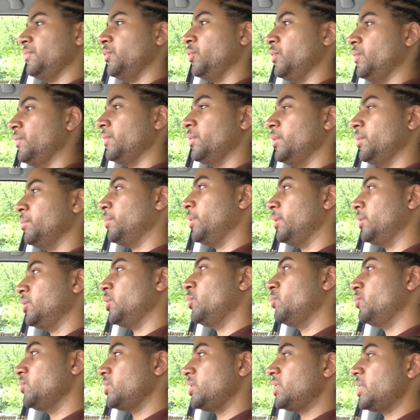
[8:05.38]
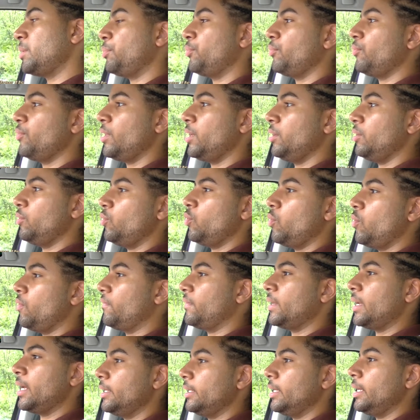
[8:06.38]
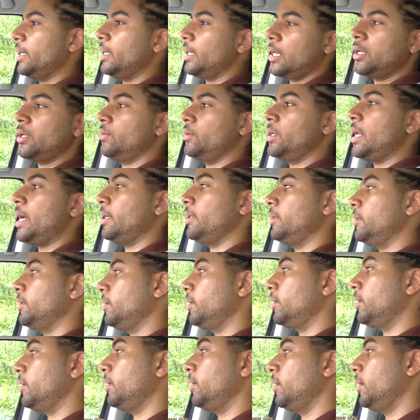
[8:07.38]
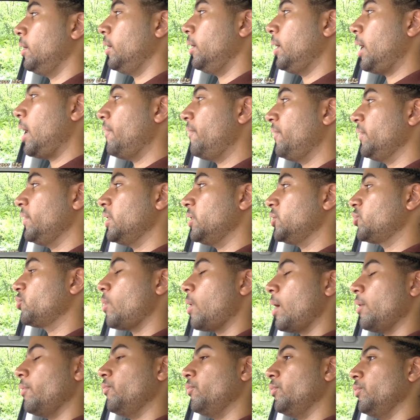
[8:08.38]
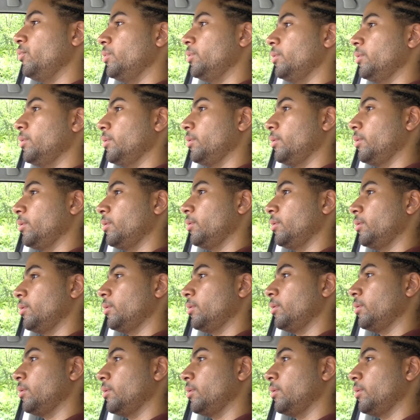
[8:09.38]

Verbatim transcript: northerner, but don't separate north like that. I don't like I think it's quite rude. So